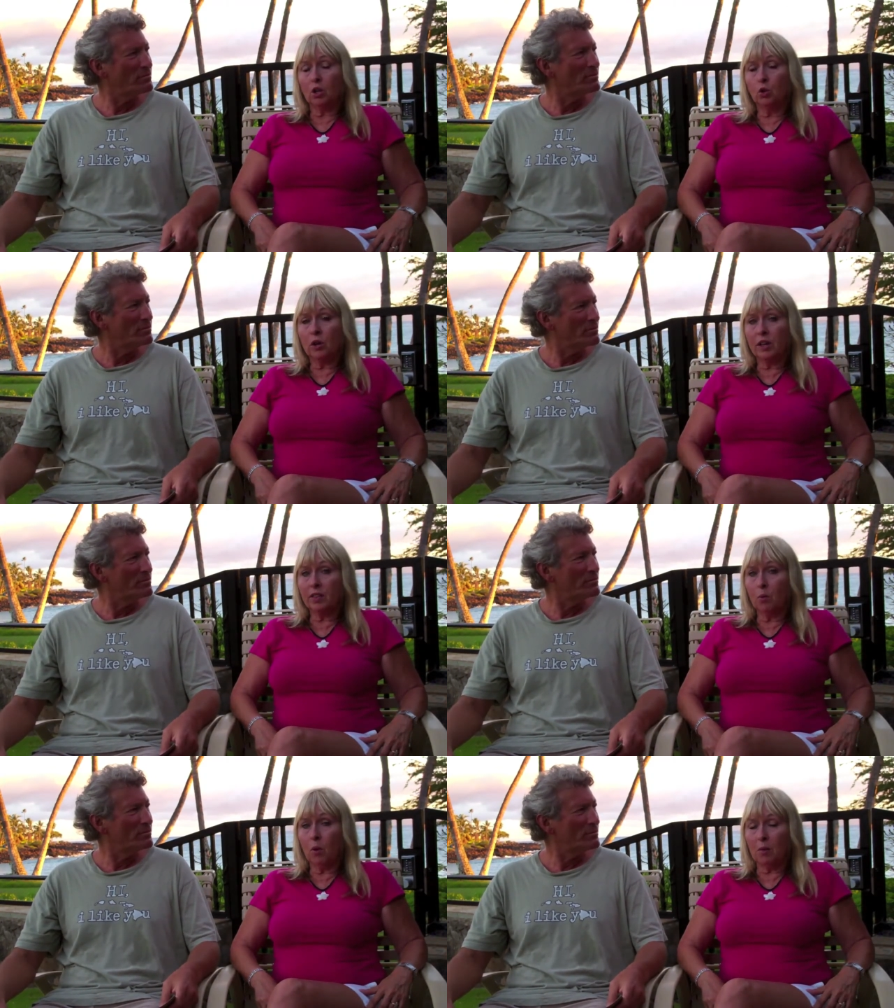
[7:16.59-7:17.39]
Speaker 1: look at
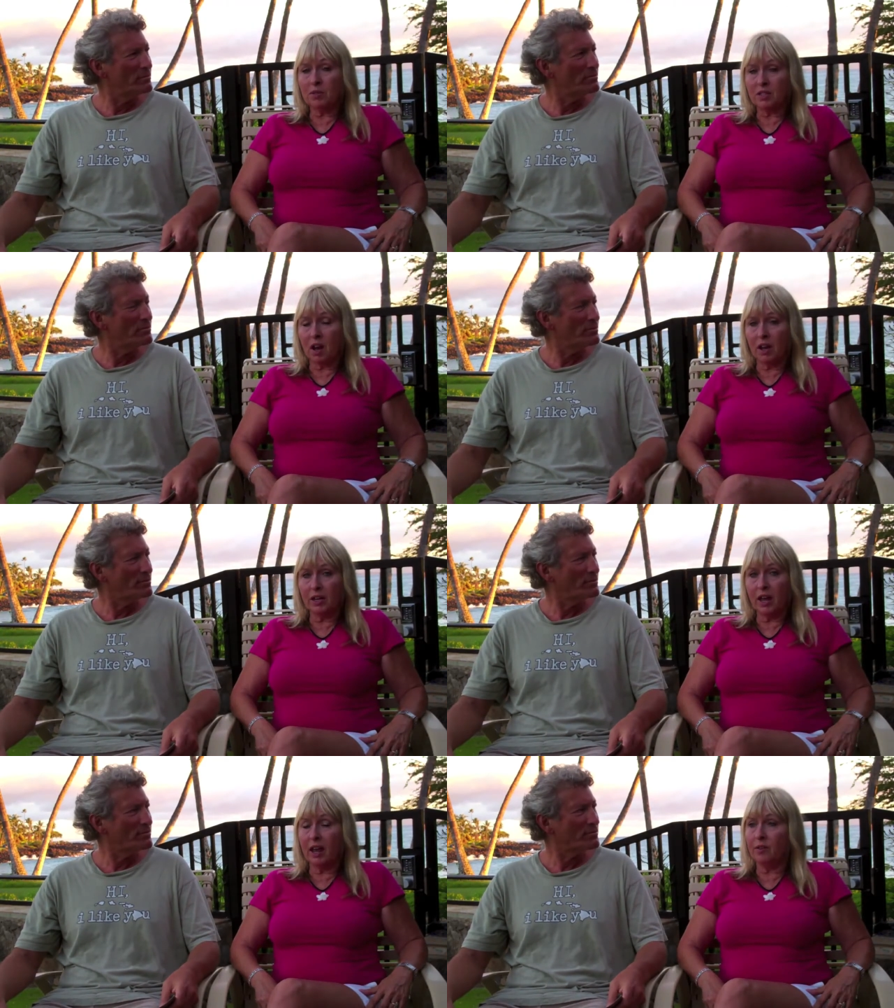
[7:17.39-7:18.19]
the
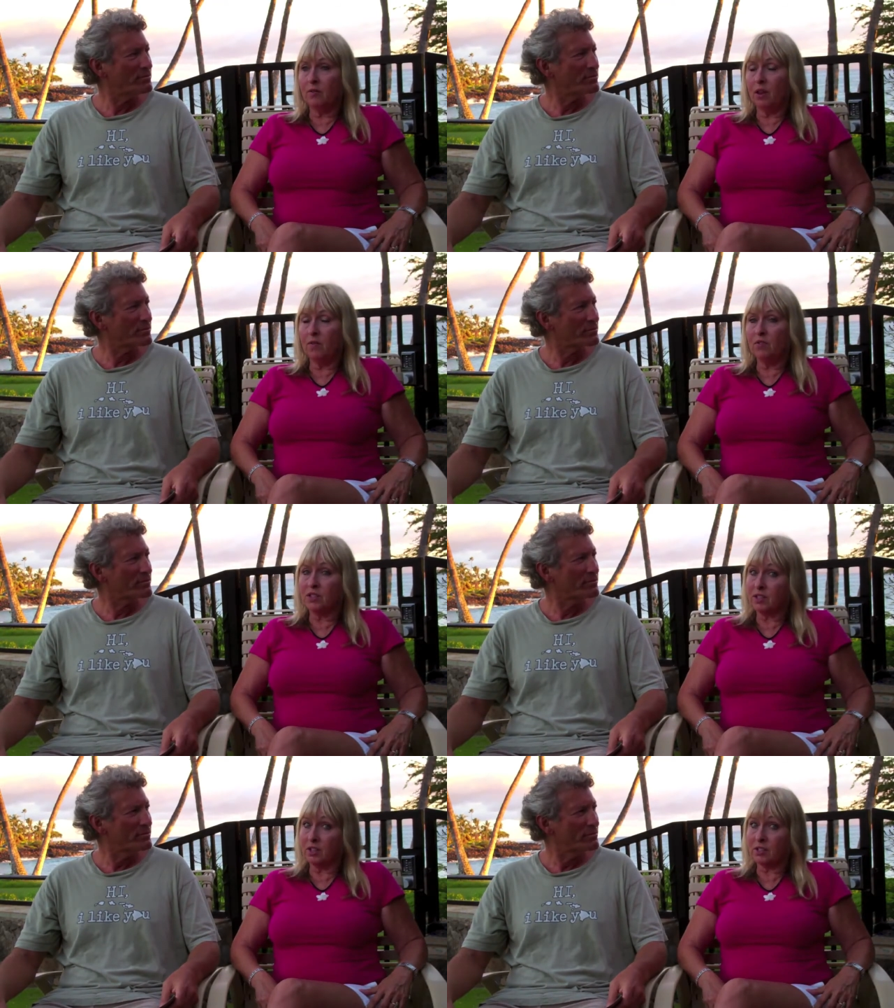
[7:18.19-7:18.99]
website and
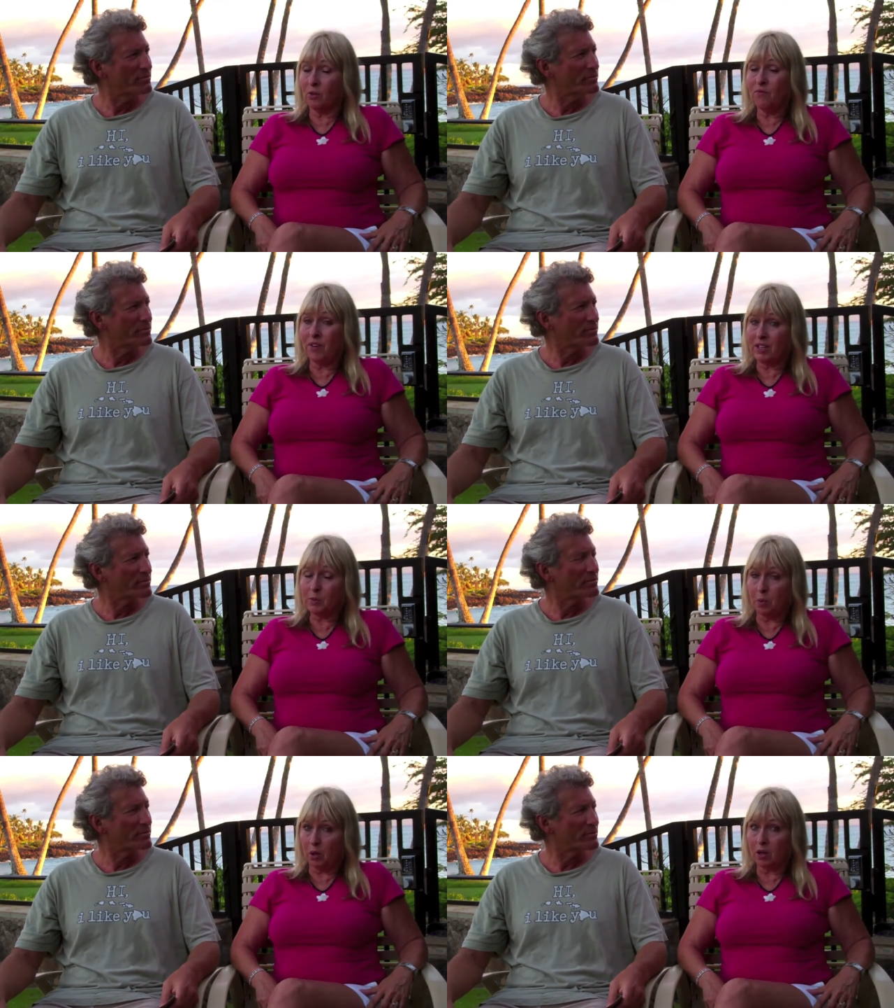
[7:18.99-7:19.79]
visit us on
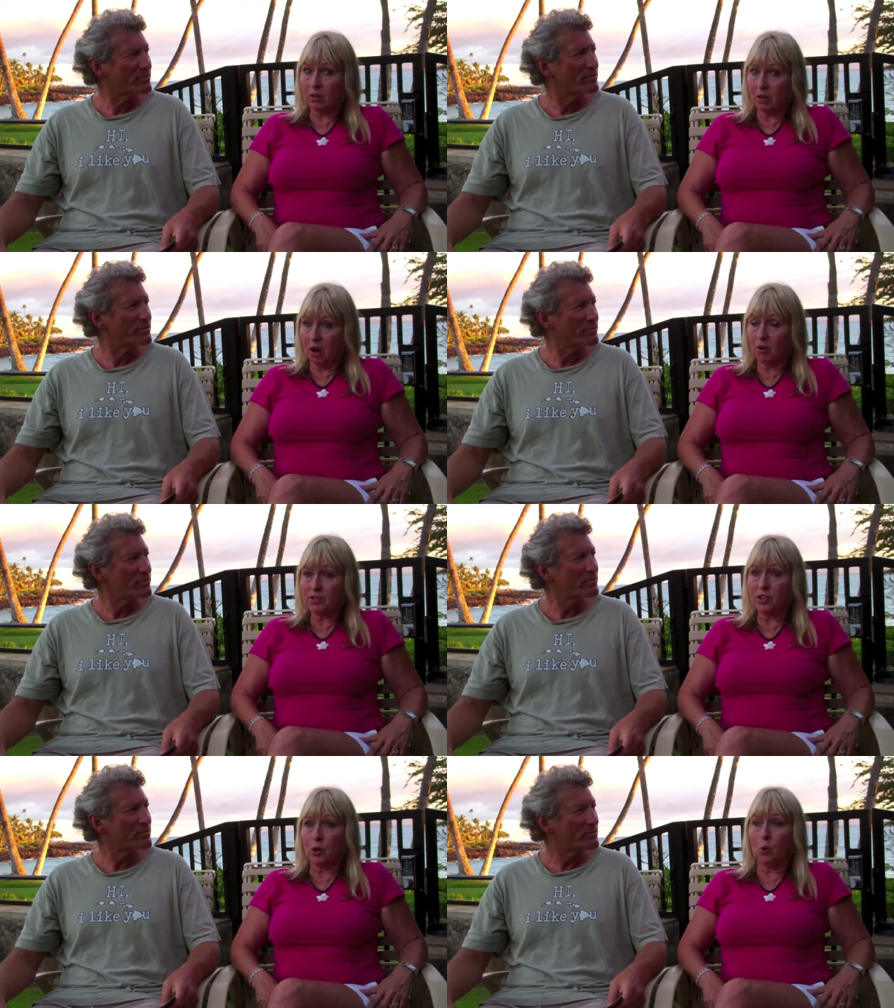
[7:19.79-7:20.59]
Facebook,
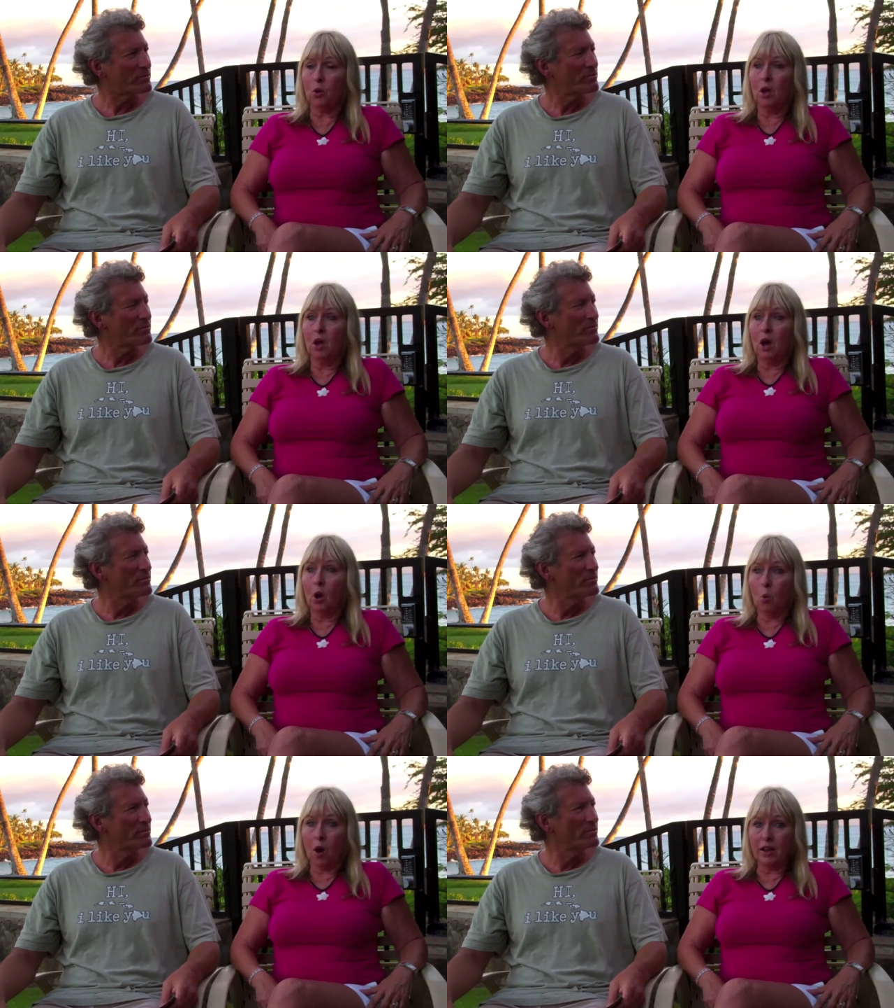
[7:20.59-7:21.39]
also
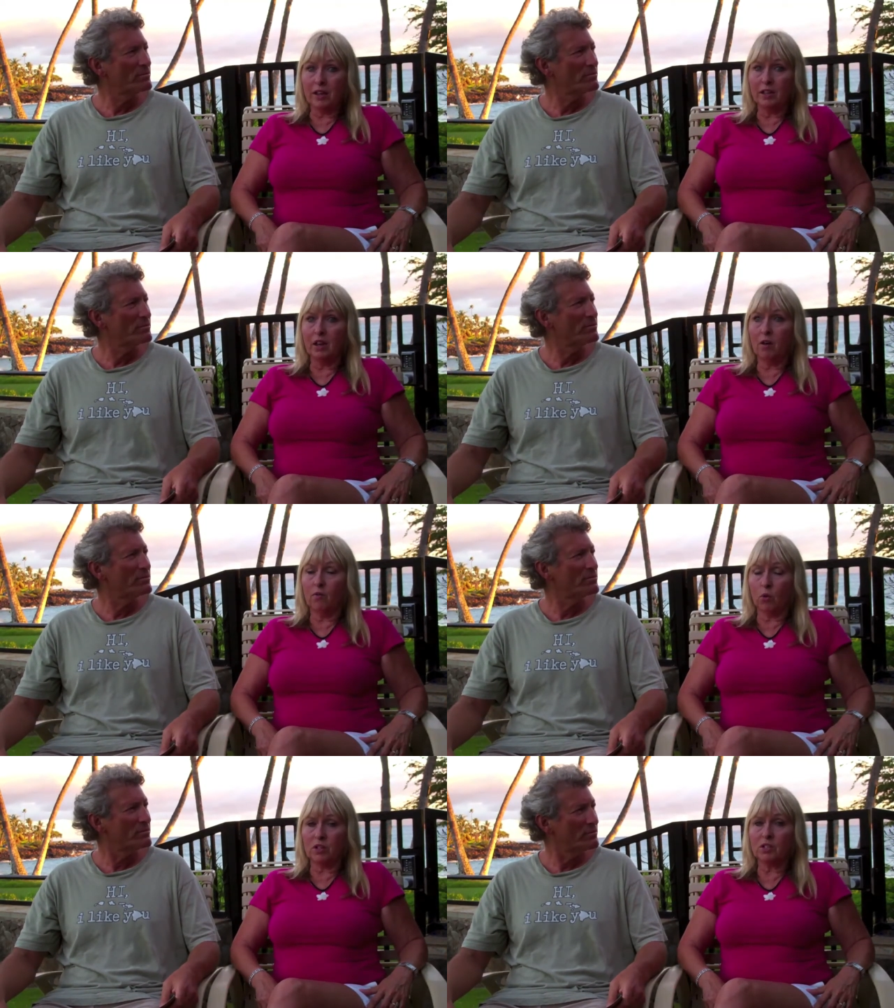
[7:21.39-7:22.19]
Hawaii: A
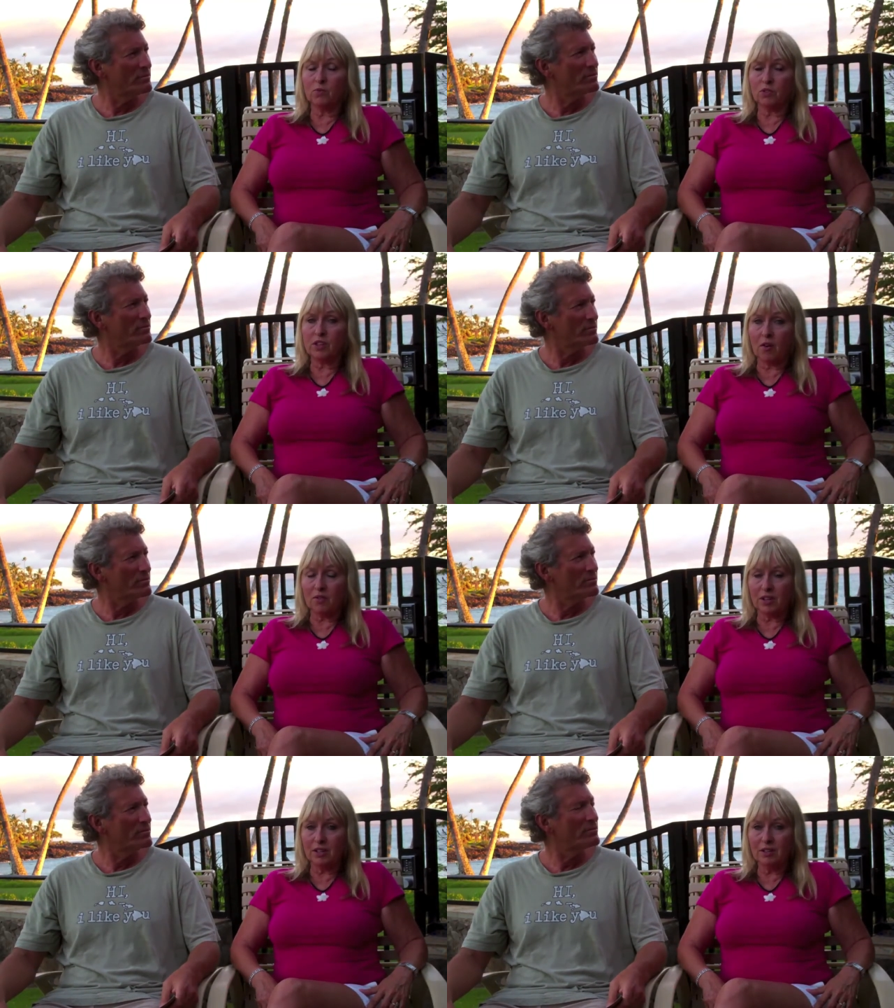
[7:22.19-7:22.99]
Voice for
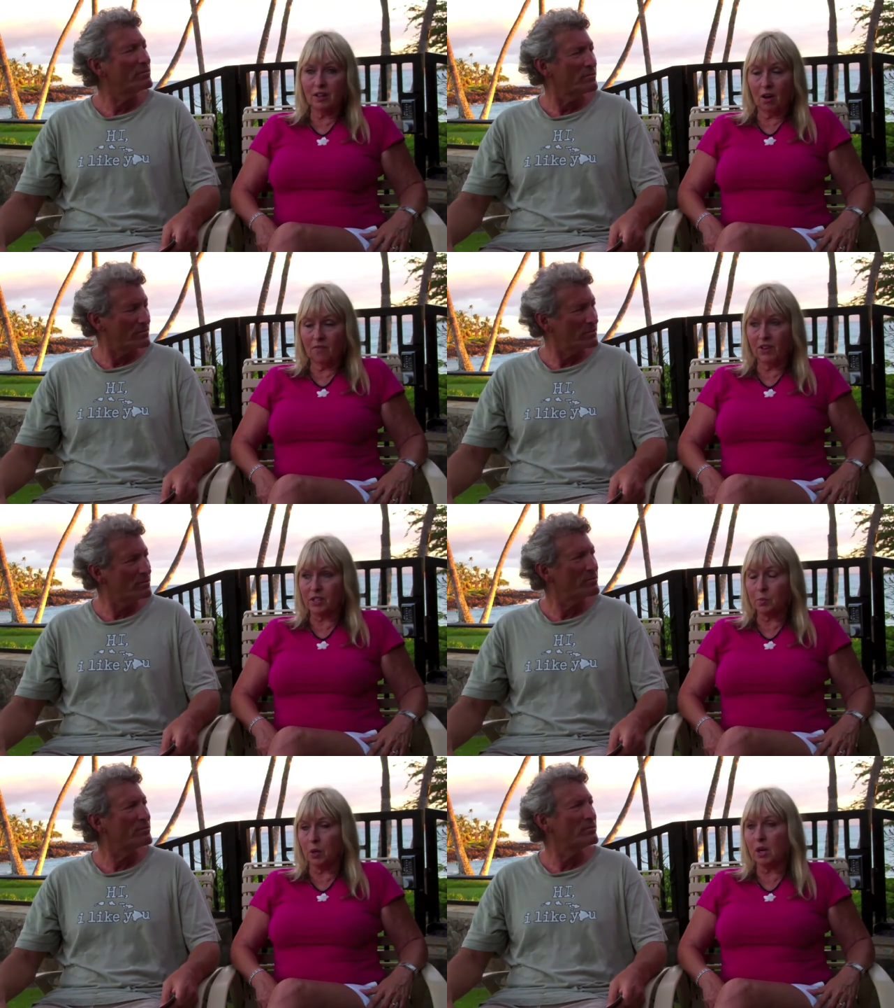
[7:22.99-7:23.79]
Sovereignty on
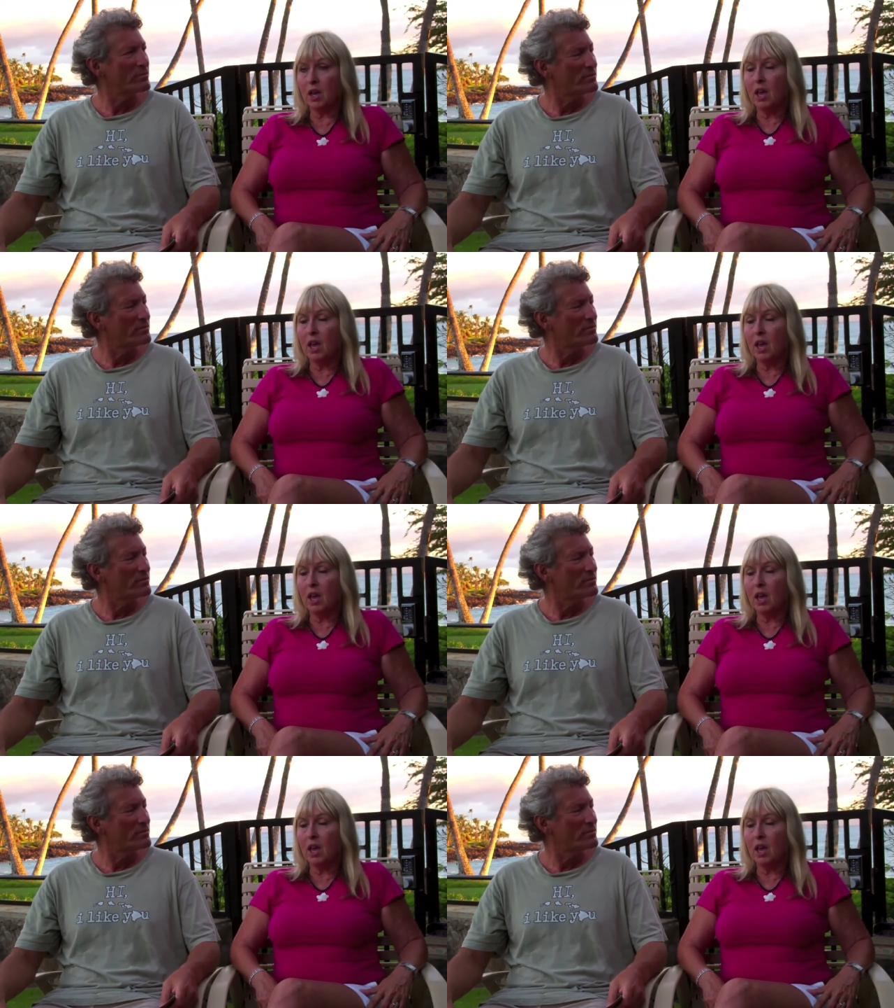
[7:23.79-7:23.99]
Facebook,